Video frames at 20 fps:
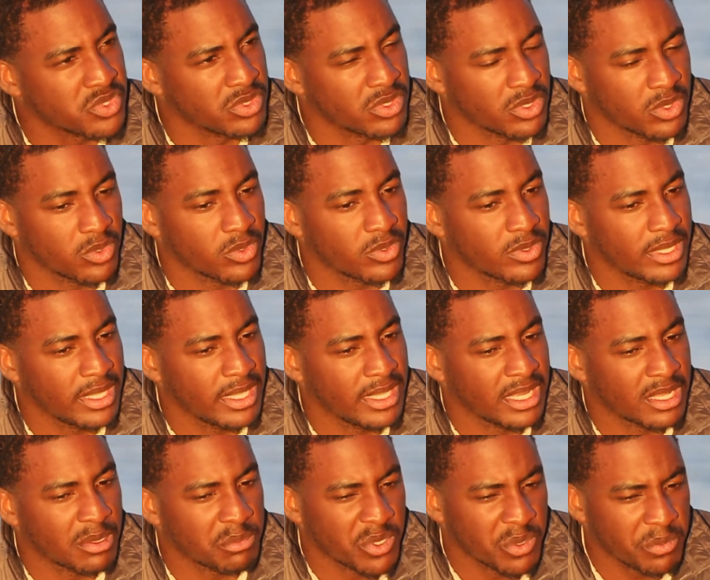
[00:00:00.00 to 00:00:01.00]
You know,
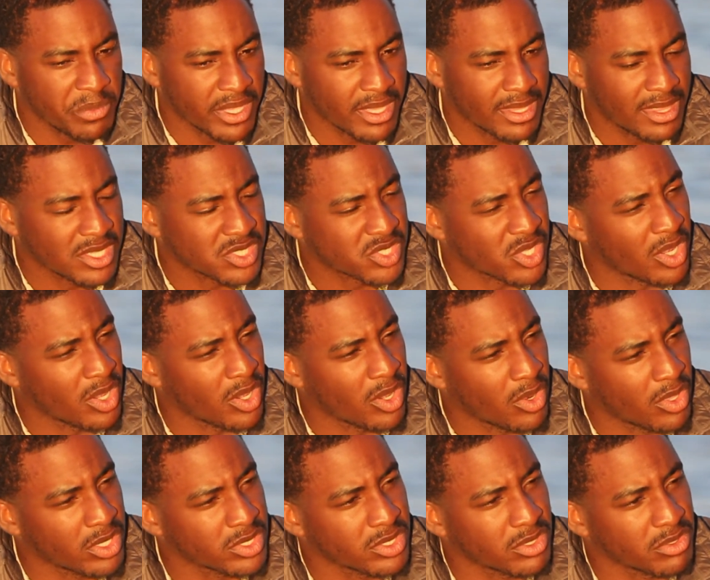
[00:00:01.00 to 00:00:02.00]
in Namibia there's a
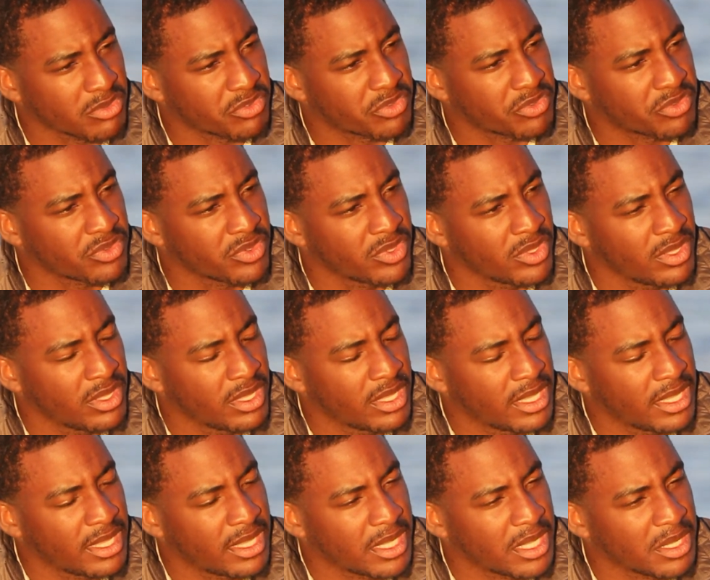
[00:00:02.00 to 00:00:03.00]
lot of
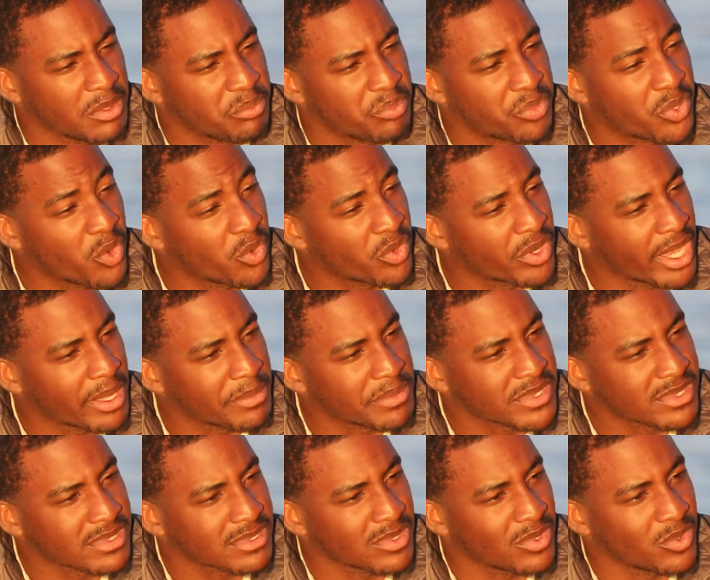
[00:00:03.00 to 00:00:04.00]

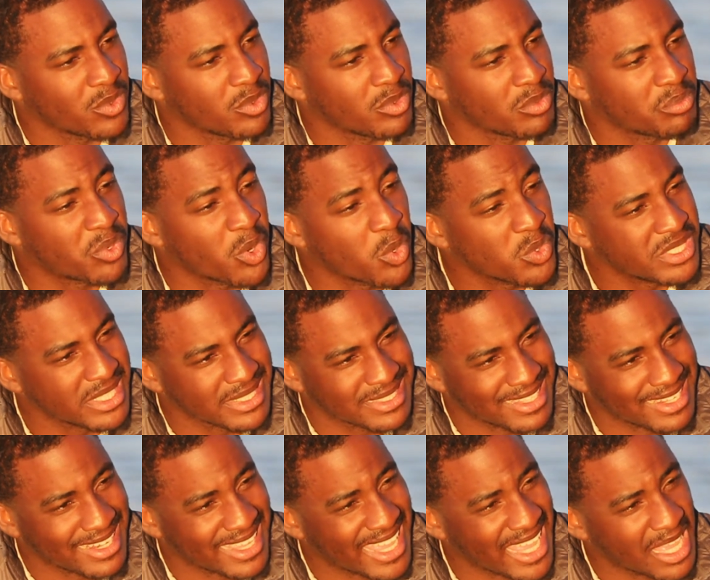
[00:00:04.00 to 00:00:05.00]
programs or projects
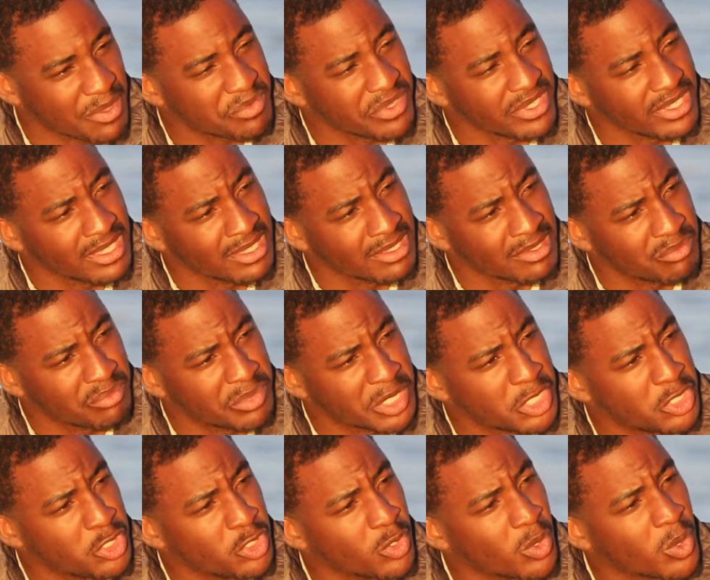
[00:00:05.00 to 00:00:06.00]
that are happening, but
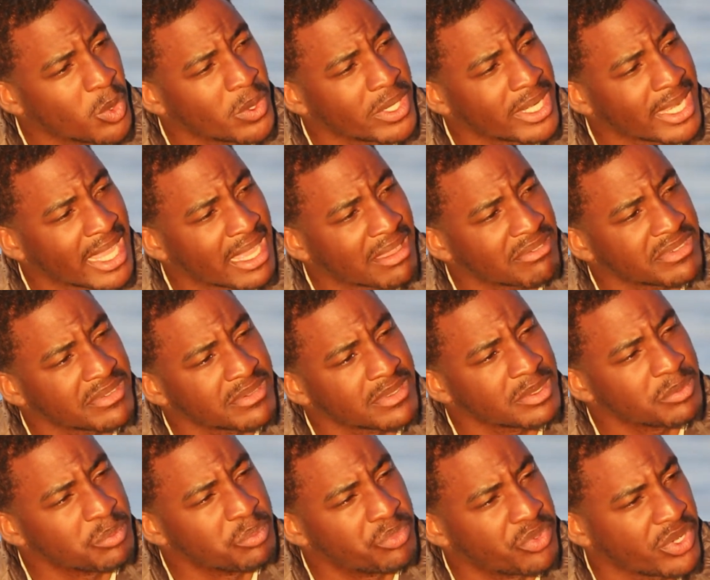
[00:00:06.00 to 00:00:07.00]
no one
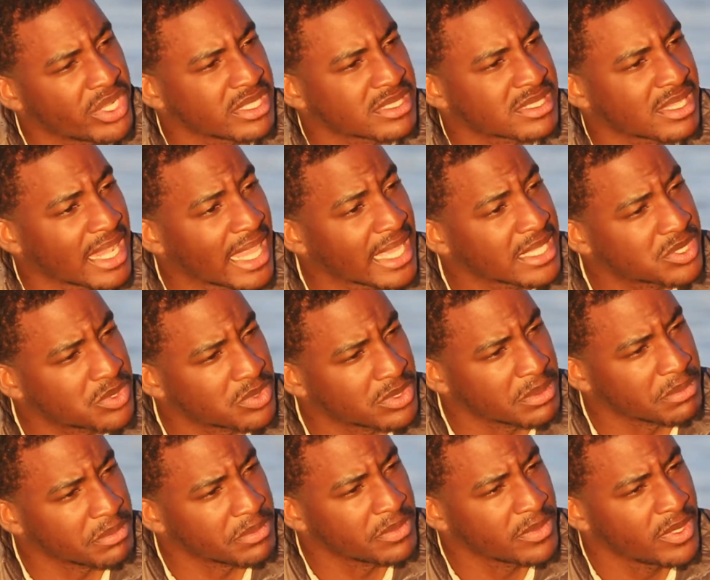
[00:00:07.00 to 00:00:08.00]
ever brings light to them.